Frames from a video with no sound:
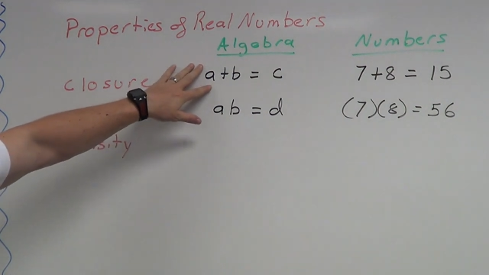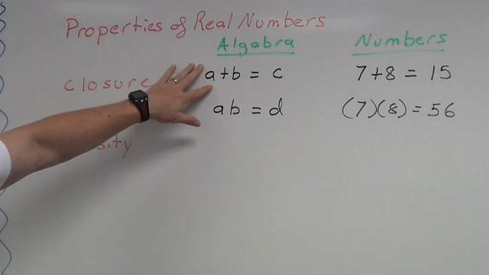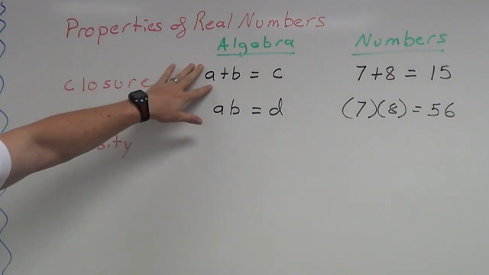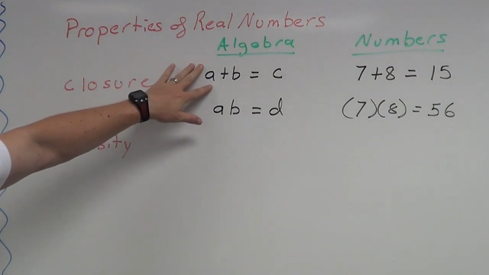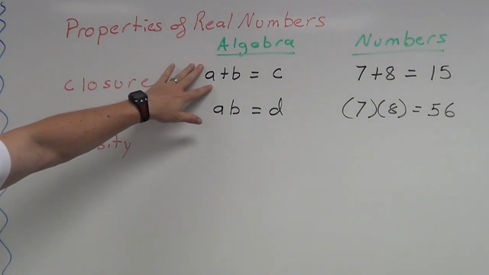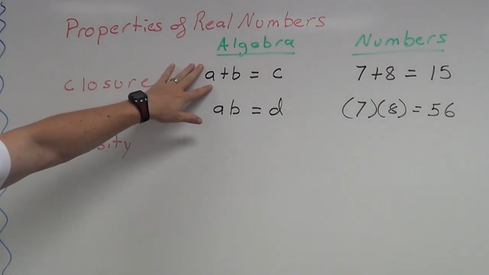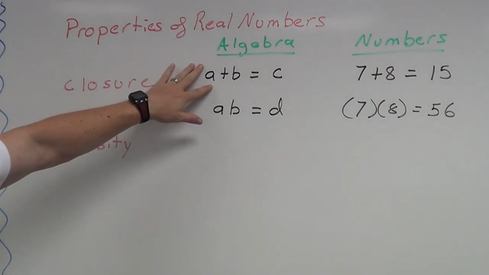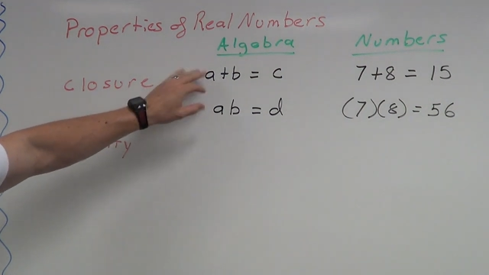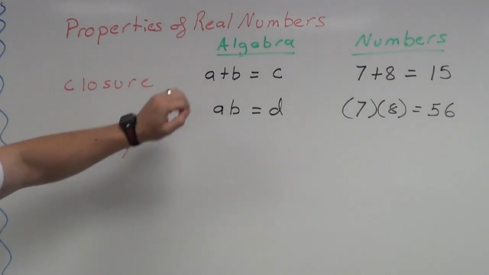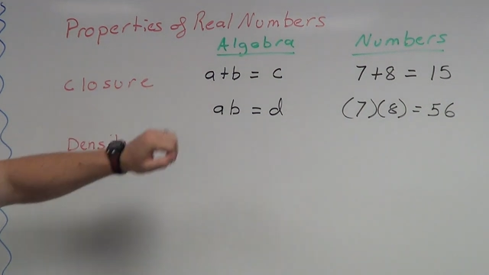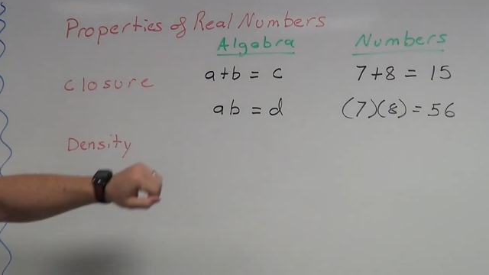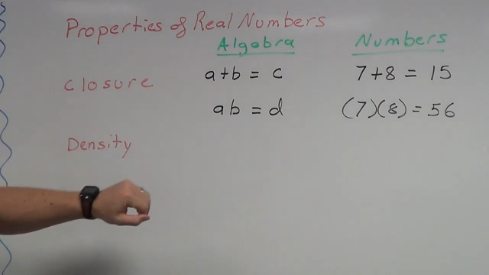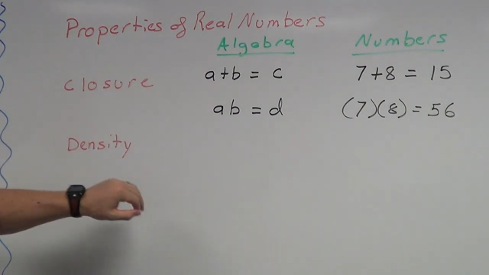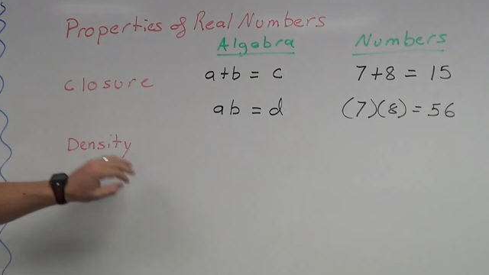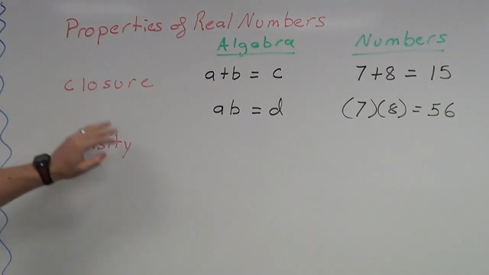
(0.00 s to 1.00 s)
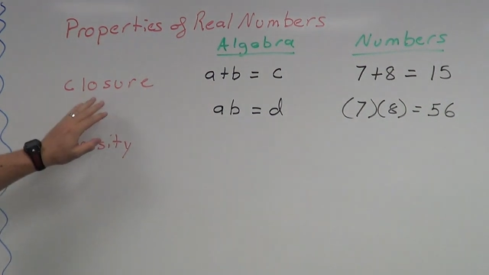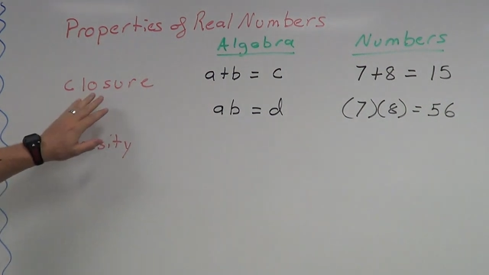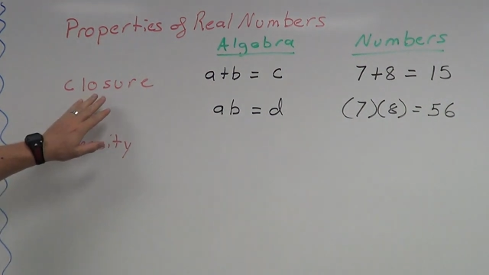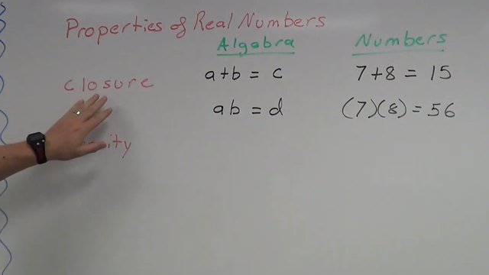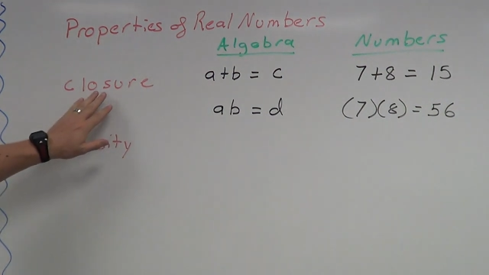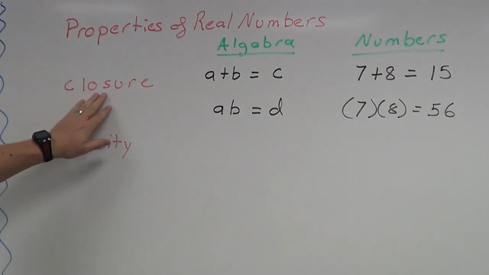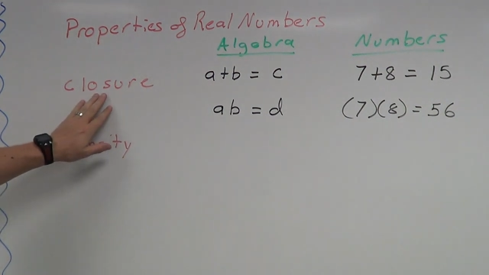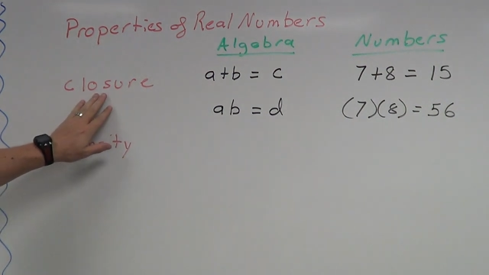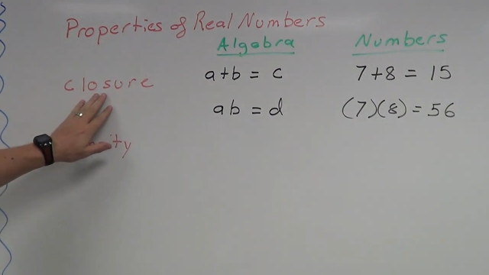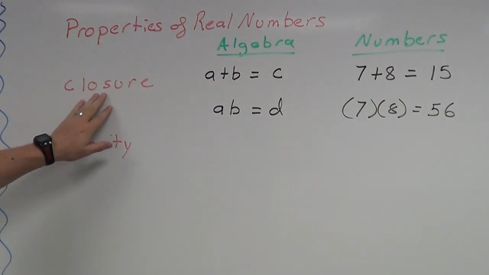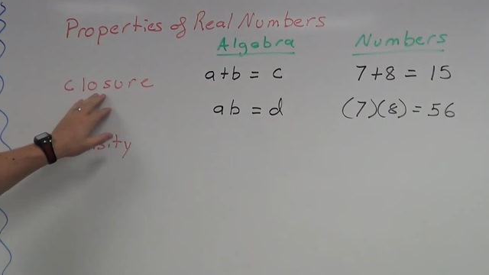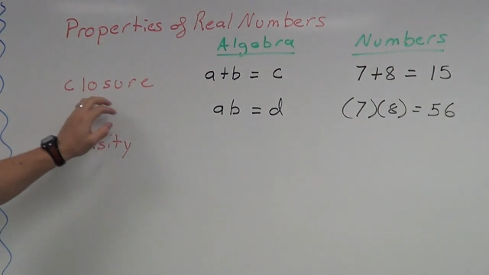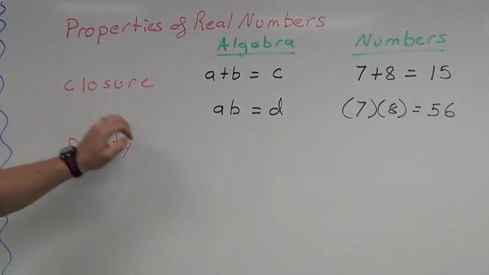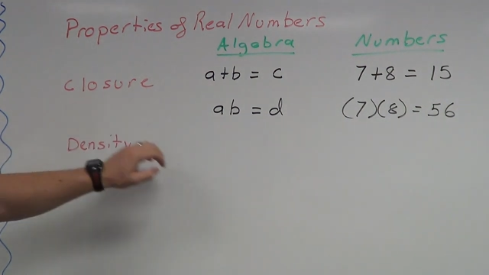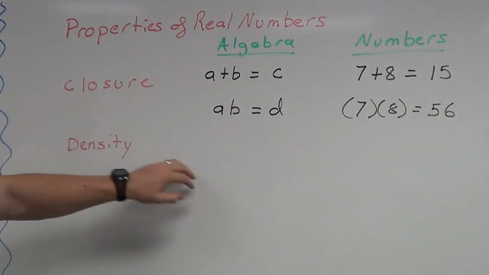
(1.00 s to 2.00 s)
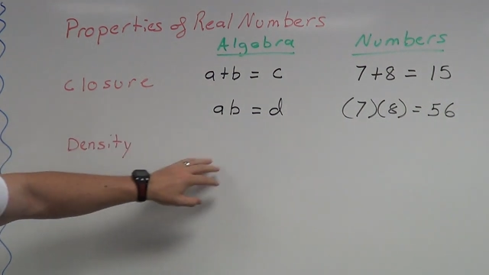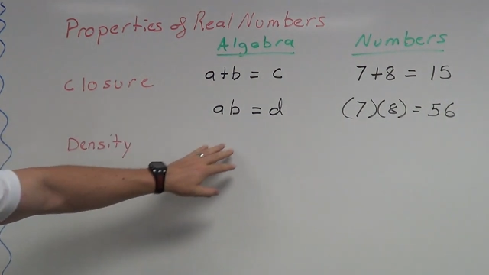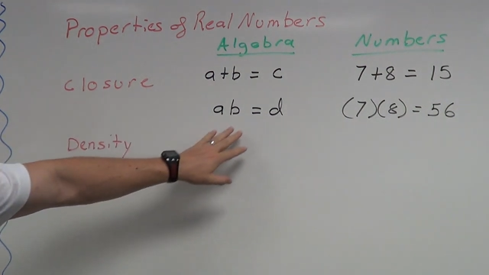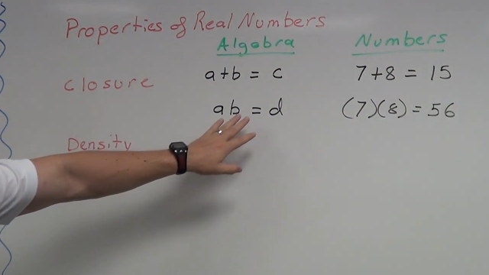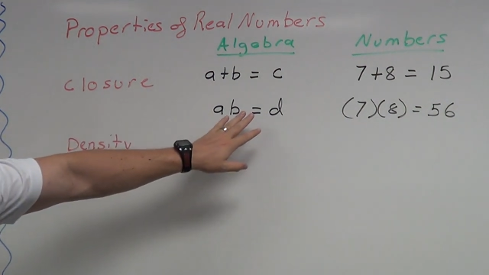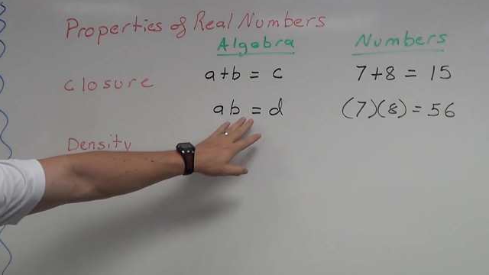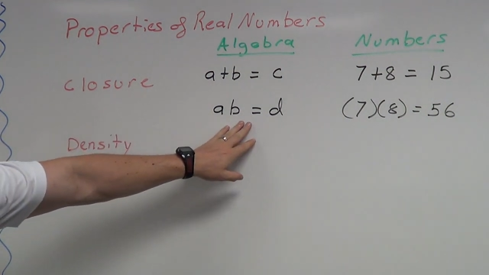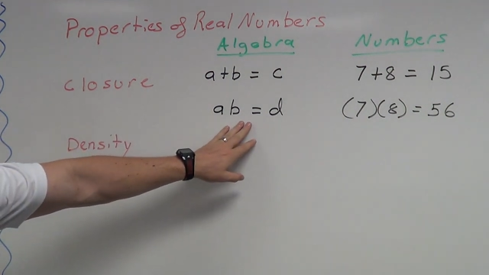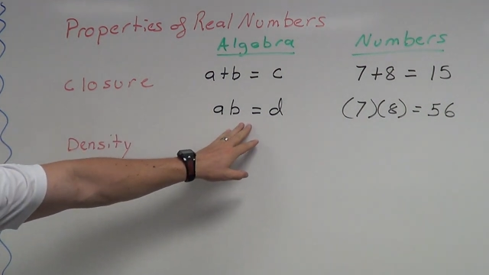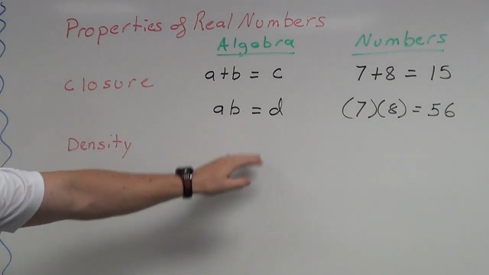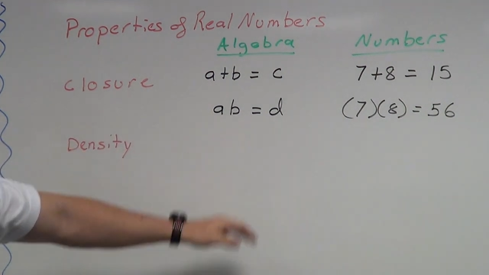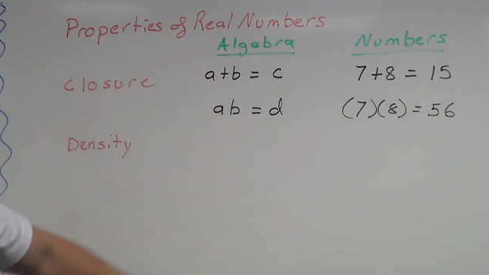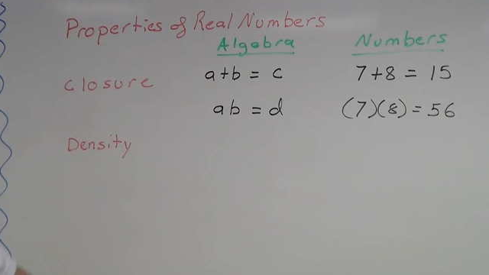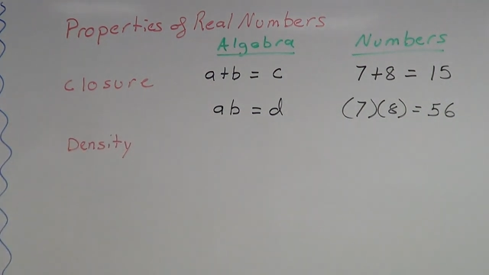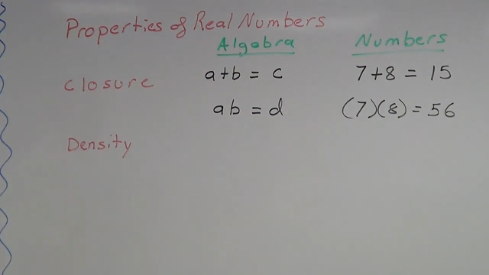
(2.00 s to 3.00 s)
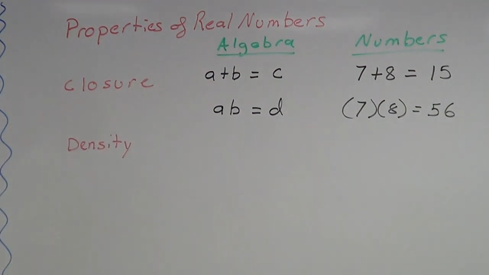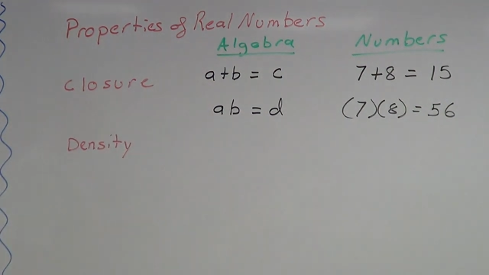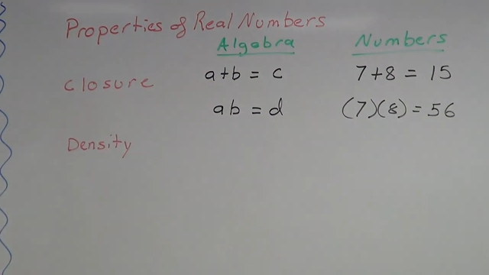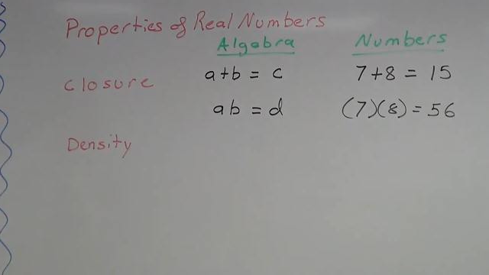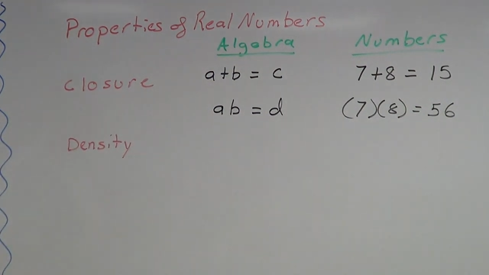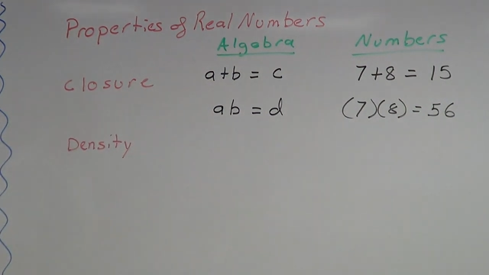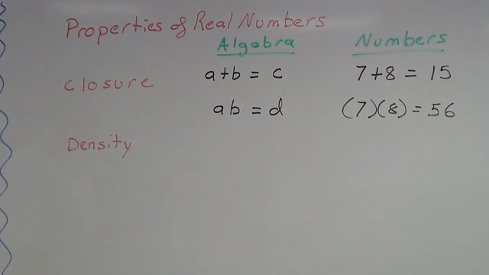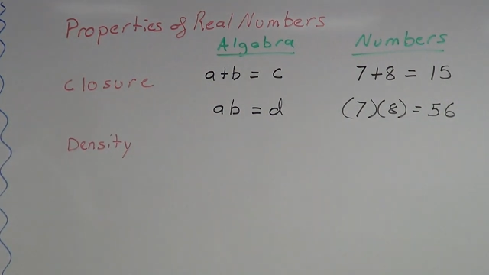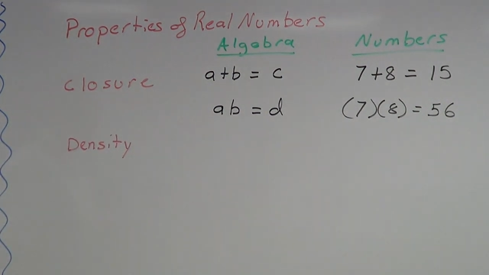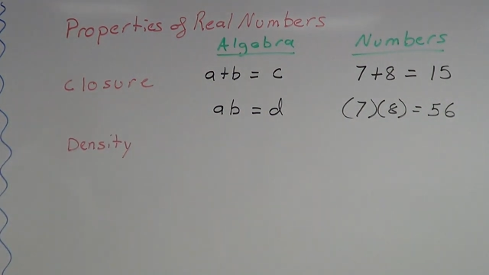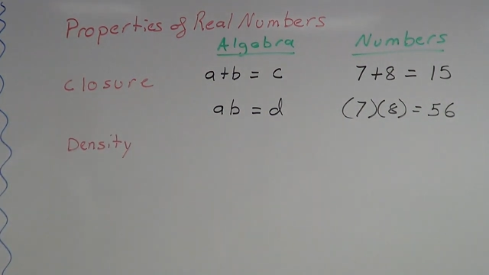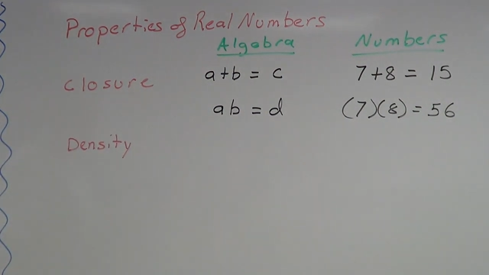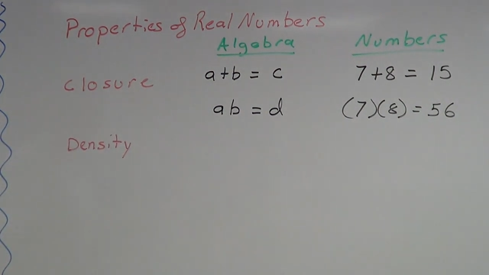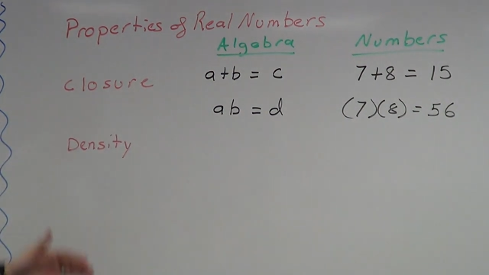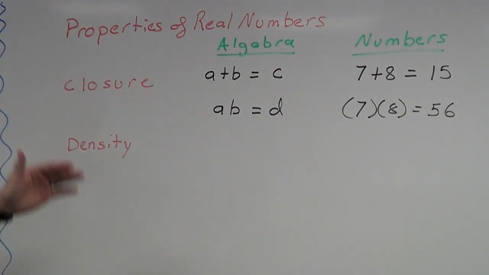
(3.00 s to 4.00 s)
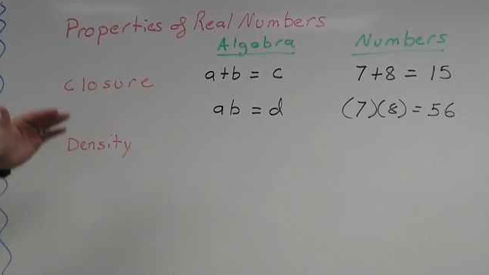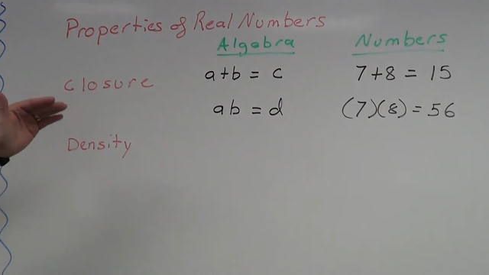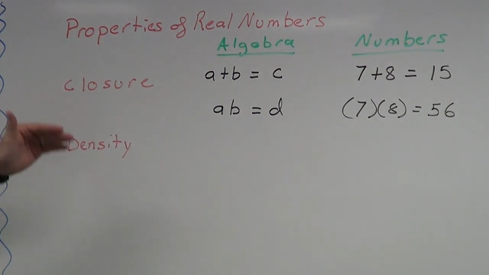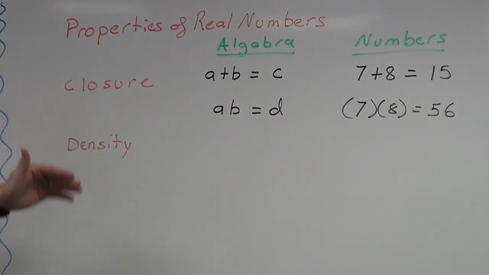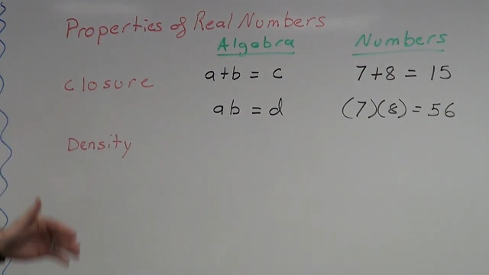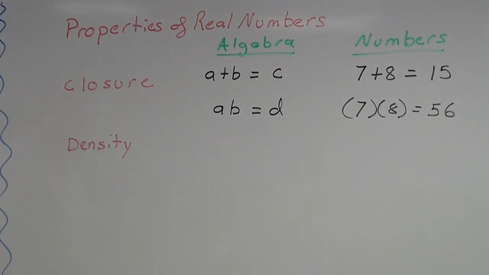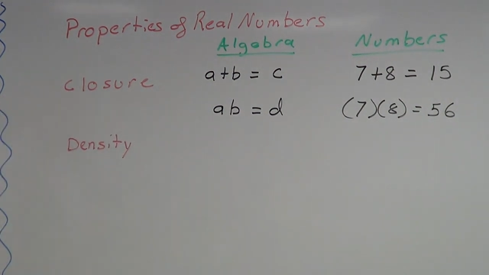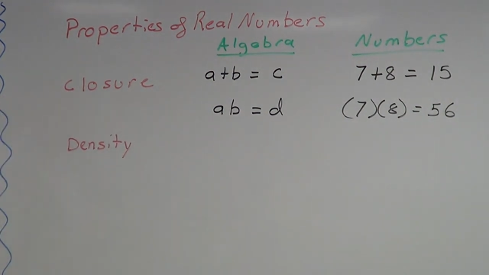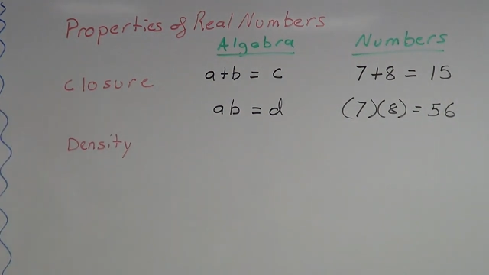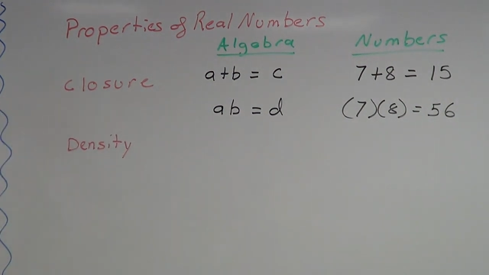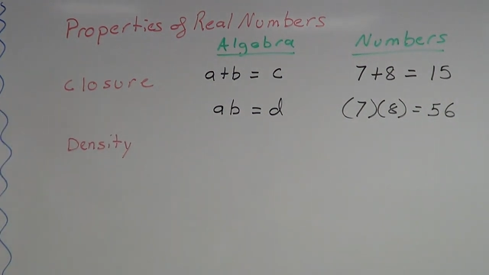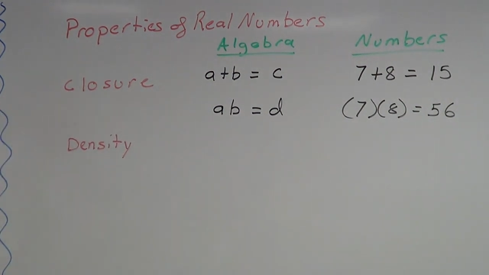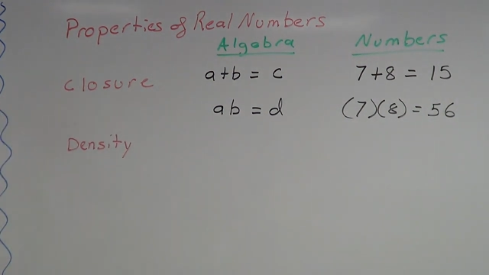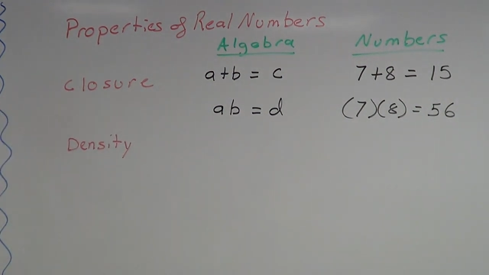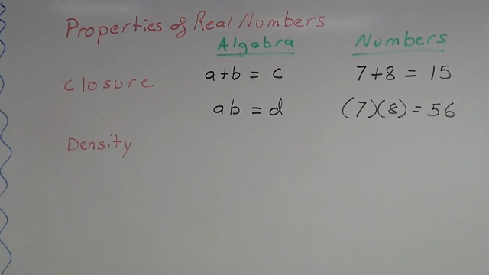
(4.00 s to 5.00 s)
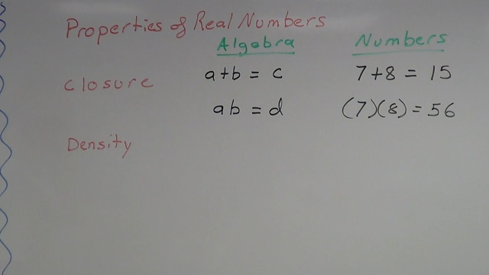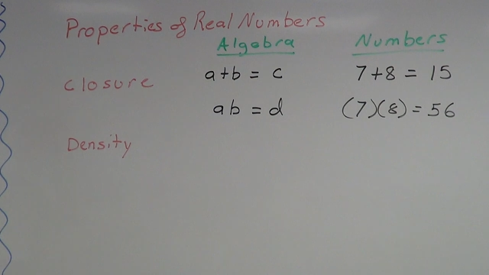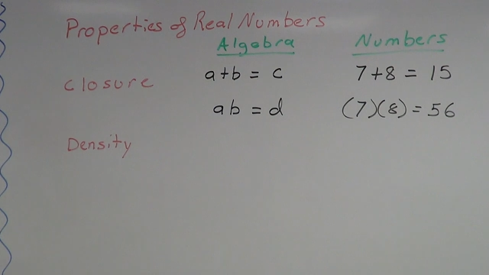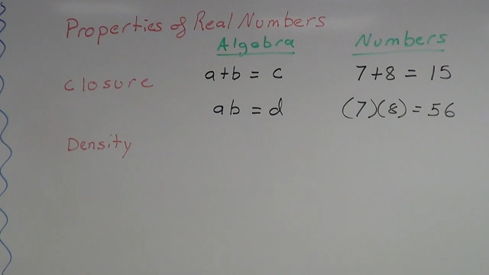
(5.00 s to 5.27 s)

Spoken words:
(no speaker visible)